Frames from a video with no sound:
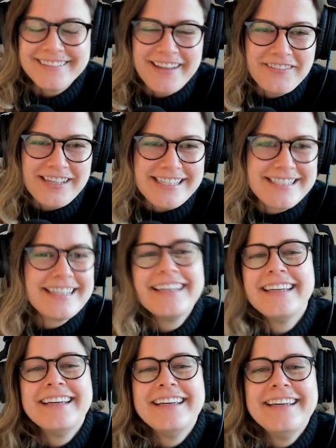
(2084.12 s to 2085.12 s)
love it.
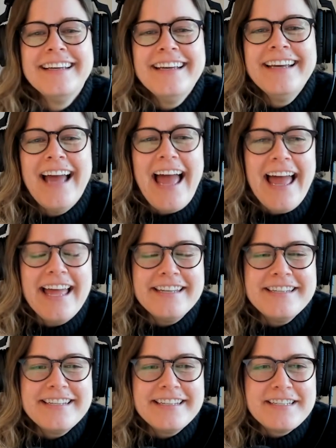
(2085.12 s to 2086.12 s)

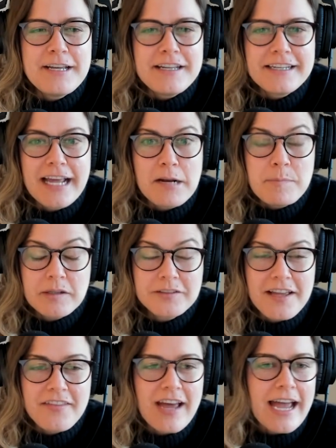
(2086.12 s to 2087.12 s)
And to kind of build
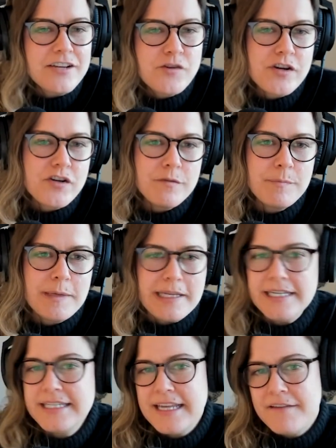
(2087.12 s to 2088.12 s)
on the hydration
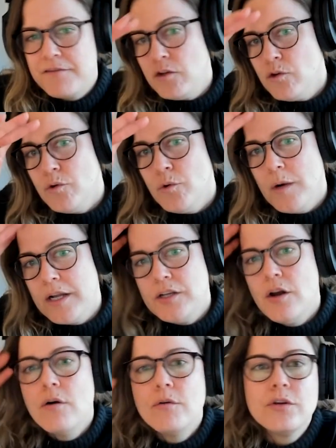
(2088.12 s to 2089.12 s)
piece, if you
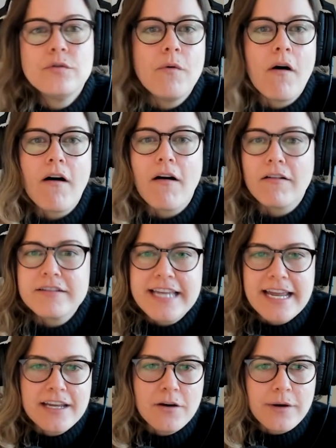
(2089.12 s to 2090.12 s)
know you are,
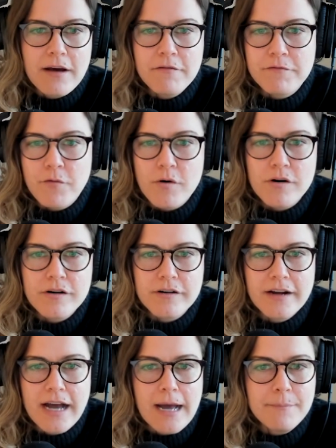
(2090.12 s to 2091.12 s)
say, going out for
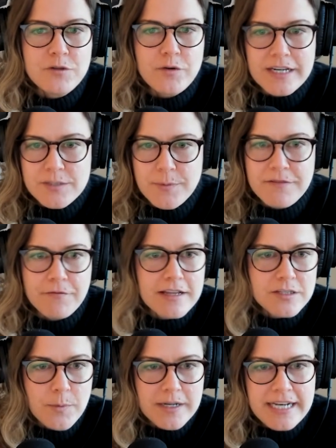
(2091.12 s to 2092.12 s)
drinks with
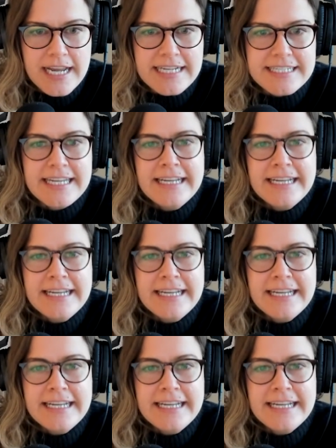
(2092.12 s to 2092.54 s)
friends one night,